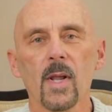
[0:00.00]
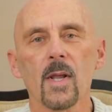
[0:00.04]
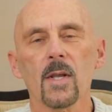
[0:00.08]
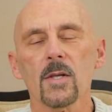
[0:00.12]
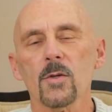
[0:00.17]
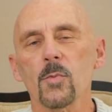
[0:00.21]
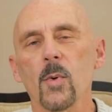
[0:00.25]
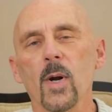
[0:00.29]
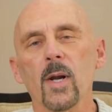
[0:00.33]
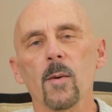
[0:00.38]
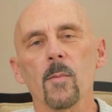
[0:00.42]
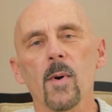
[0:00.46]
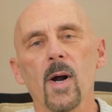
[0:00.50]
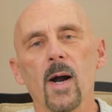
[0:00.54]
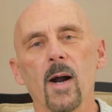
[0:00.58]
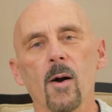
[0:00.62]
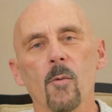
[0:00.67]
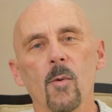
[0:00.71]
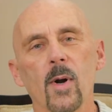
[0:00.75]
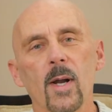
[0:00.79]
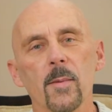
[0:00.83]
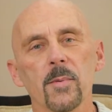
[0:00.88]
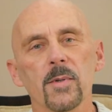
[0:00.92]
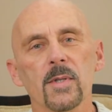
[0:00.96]
Swing by our
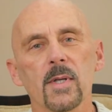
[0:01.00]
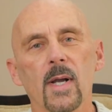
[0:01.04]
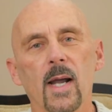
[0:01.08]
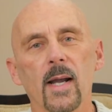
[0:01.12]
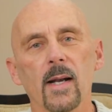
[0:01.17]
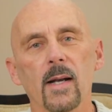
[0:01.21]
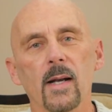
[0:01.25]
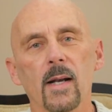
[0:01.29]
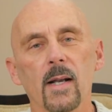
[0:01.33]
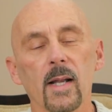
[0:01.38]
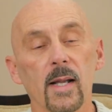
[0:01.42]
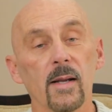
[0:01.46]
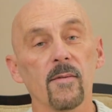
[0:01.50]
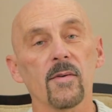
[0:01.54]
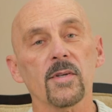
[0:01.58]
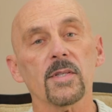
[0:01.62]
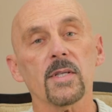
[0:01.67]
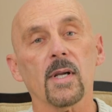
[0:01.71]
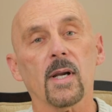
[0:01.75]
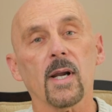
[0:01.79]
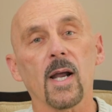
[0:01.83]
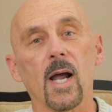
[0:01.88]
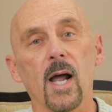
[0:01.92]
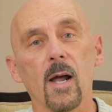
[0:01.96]
website, leave us
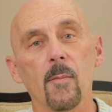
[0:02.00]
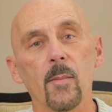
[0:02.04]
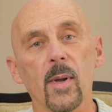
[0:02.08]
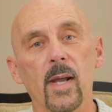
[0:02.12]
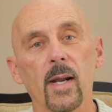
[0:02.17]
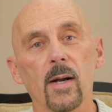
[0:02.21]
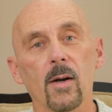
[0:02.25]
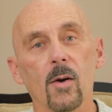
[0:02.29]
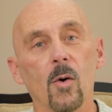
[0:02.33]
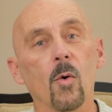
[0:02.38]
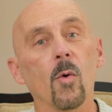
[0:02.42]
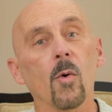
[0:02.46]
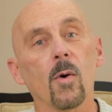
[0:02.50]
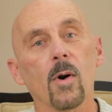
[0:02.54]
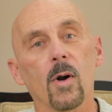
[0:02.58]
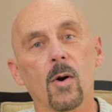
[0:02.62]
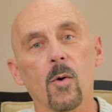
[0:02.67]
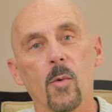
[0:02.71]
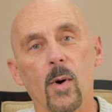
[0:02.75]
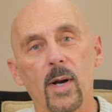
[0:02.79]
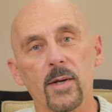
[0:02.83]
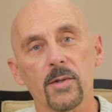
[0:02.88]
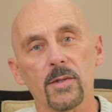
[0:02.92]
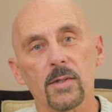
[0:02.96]
a comment or a
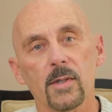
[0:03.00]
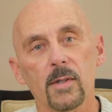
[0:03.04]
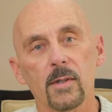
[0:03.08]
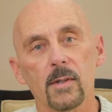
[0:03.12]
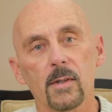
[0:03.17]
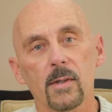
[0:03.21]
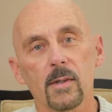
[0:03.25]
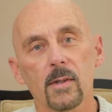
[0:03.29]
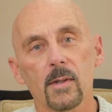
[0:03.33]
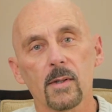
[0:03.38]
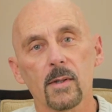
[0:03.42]
question.